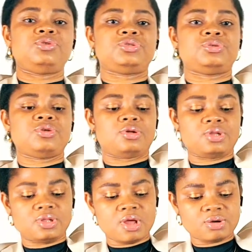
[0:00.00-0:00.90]
you use your
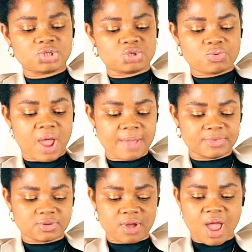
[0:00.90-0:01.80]
the long
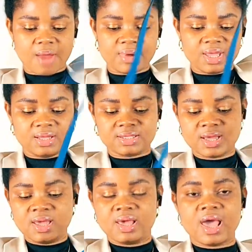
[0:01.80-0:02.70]
stripe to carry it
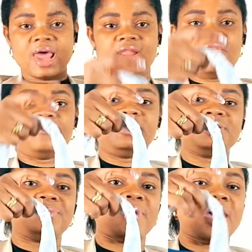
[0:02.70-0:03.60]
I love
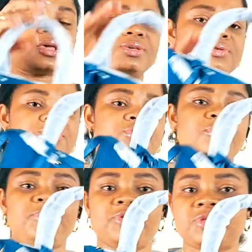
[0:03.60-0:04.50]
this bag. It's
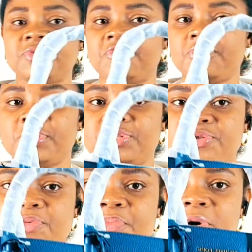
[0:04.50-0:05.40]
so beautiful. It's
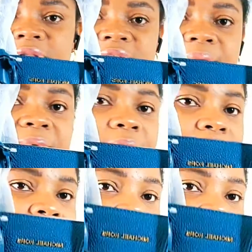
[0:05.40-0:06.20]
so portable.